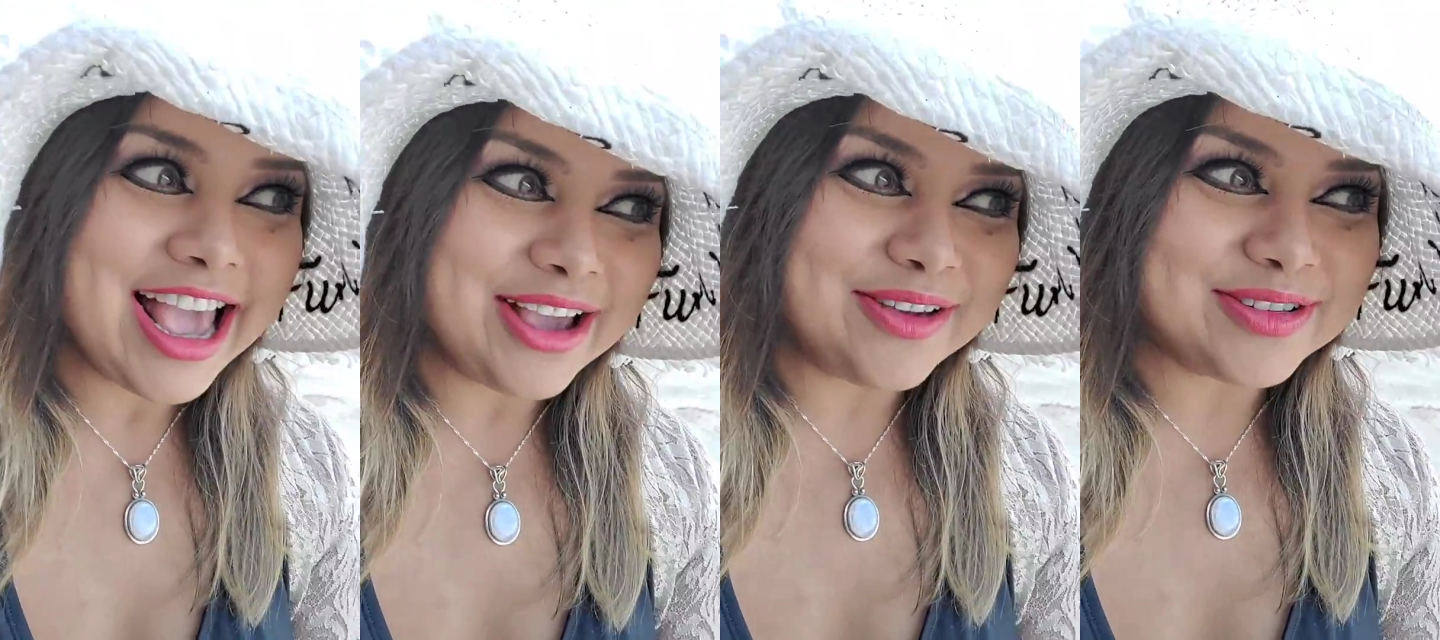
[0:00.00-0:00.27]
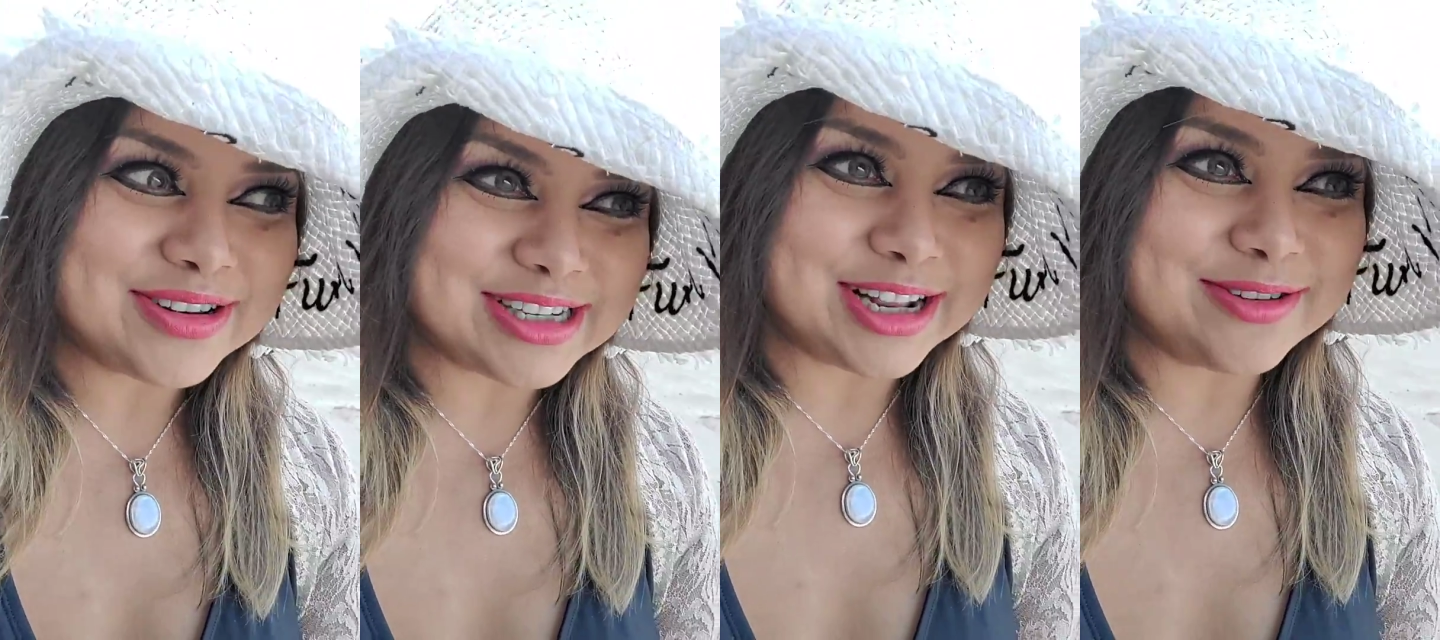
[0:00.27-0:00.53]

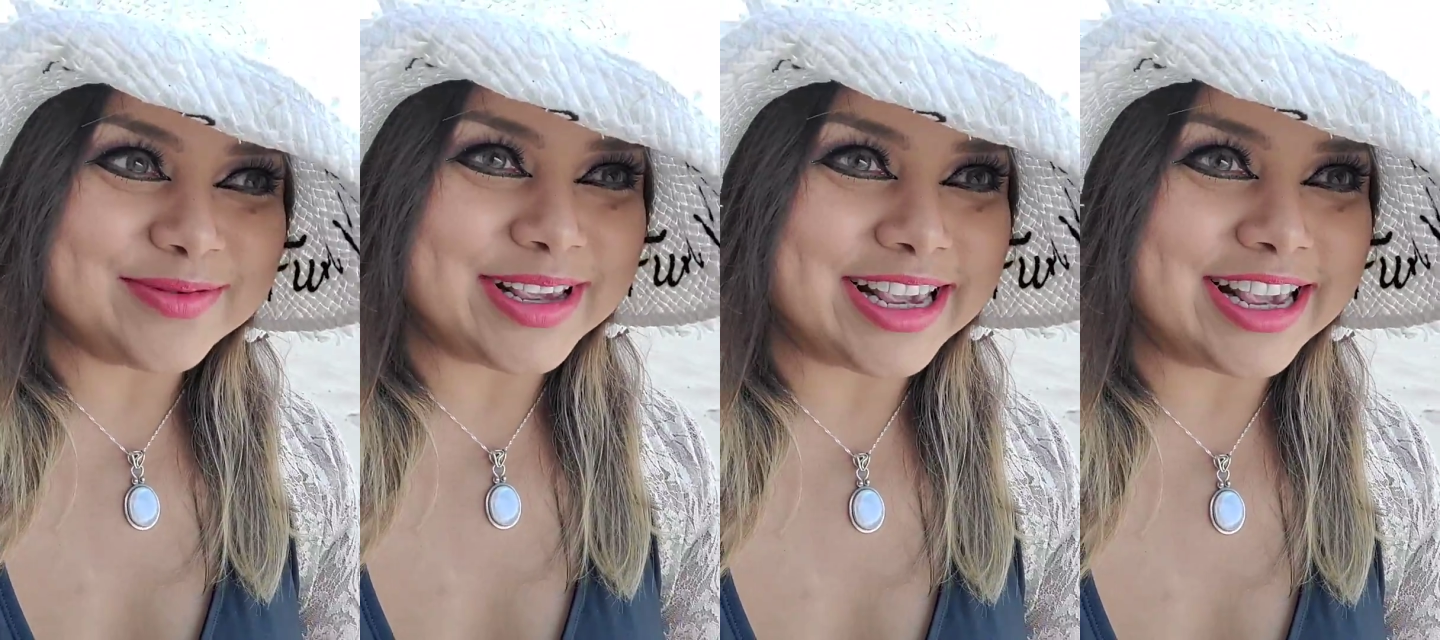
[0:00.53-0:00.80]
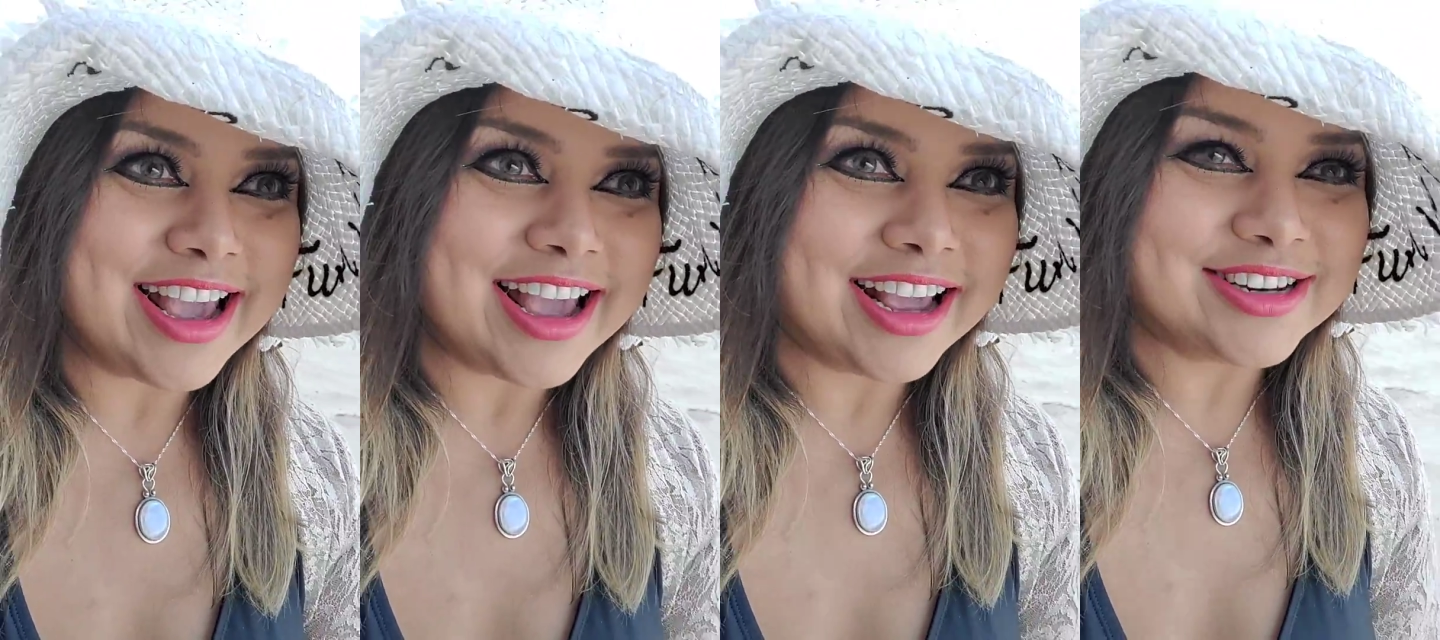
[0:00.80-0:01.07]
if you tell
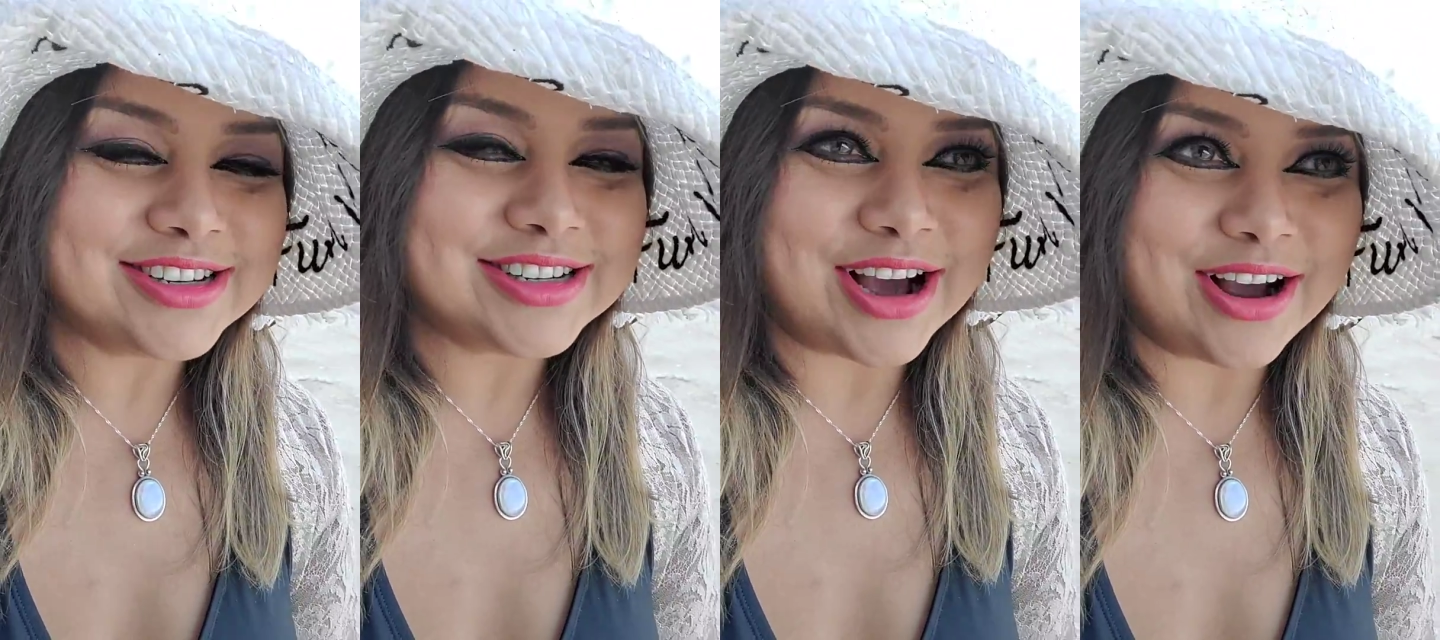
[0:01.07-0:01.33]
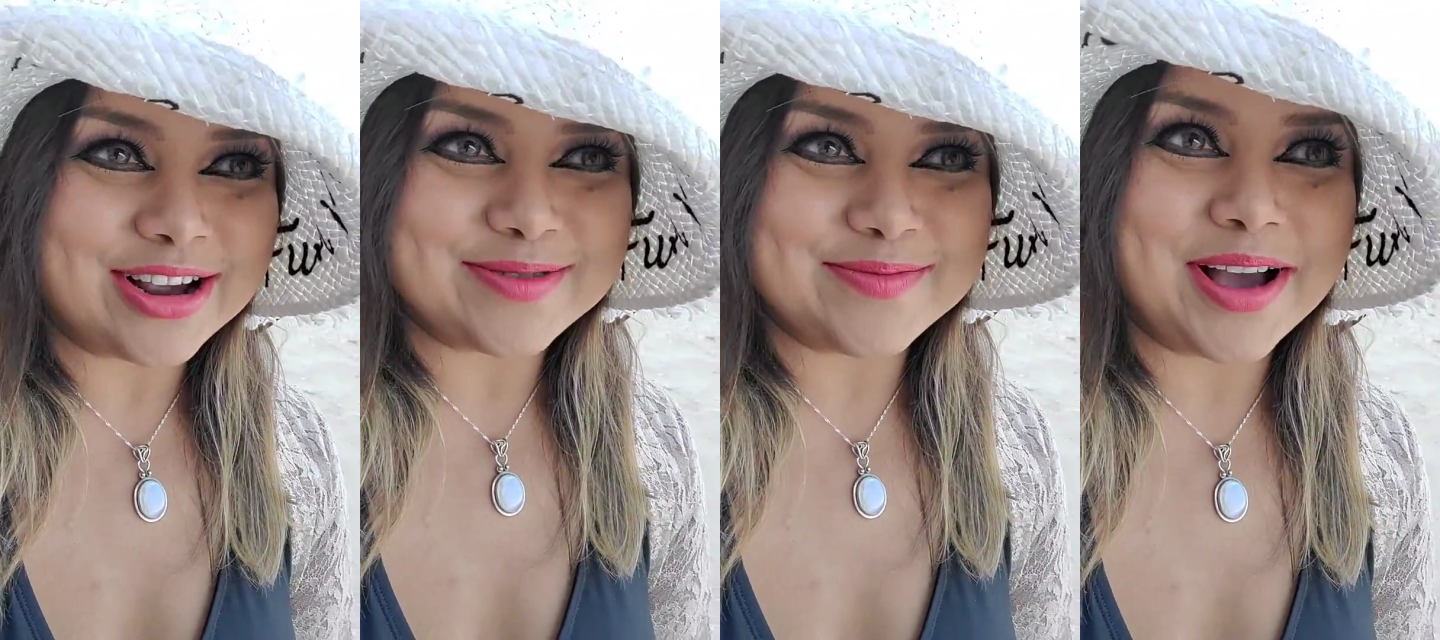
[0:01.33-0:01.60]
me to
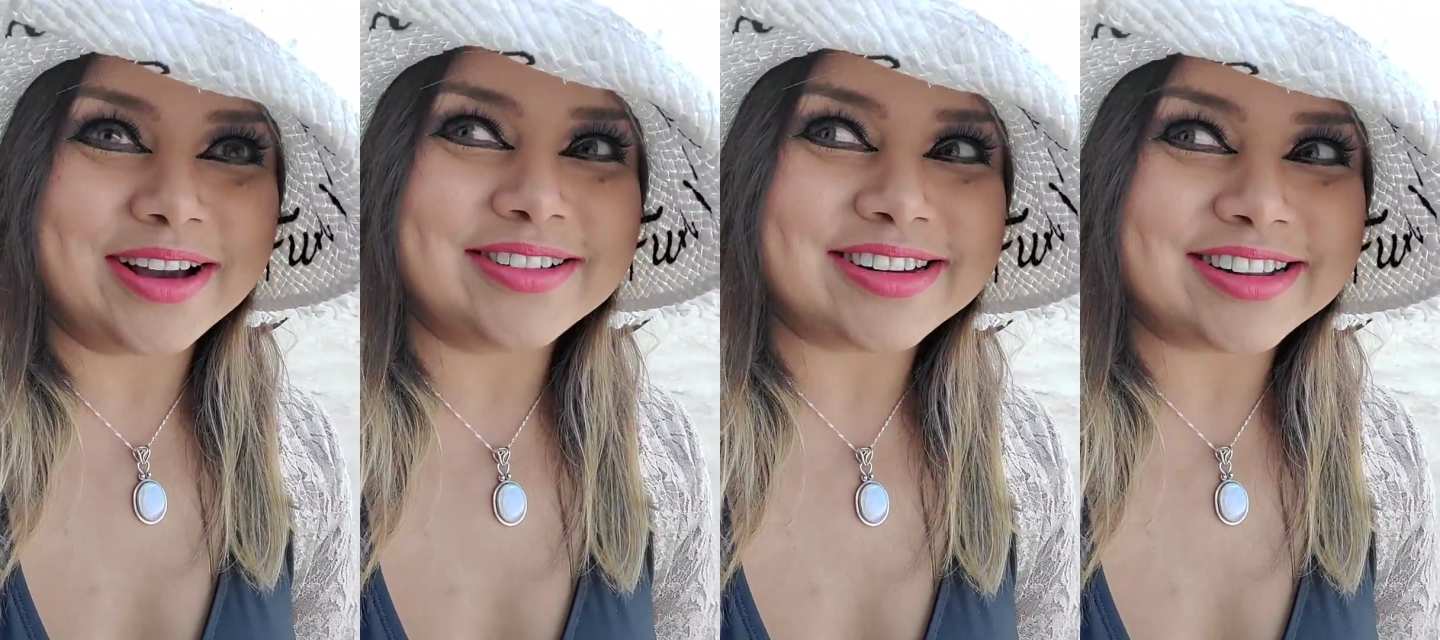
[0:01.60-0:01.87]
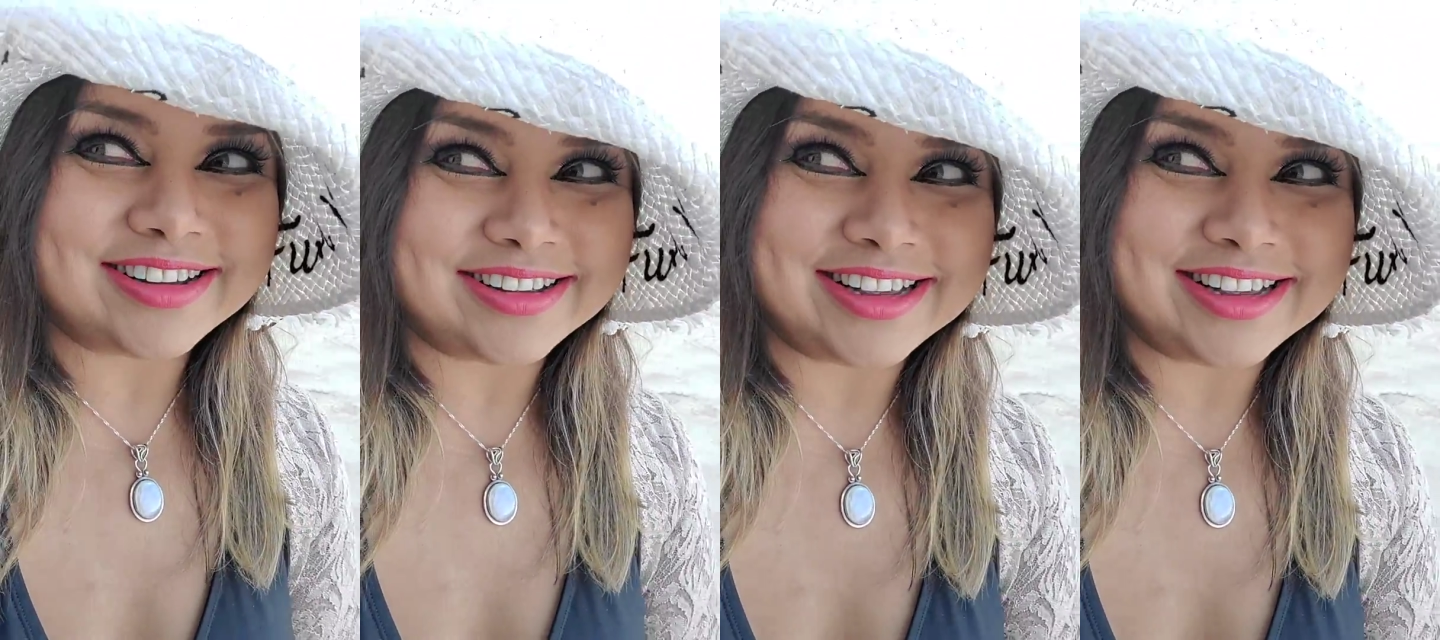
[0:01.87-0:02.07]
talk about,